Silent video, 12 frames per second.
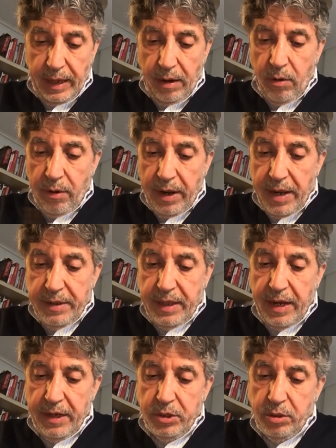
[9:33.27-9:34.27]

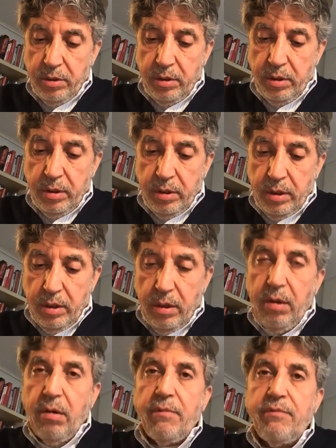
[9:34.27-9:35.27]
orientation
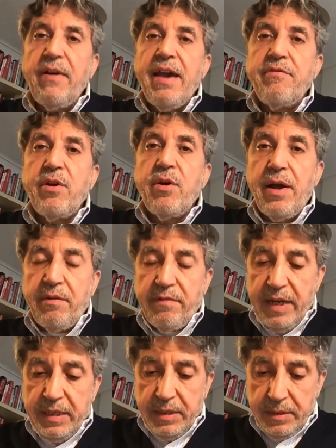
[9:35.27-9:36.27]
of every one of
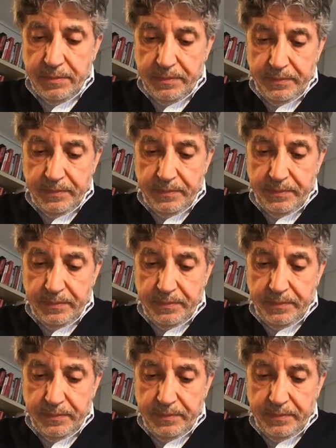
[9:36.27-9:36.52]
us.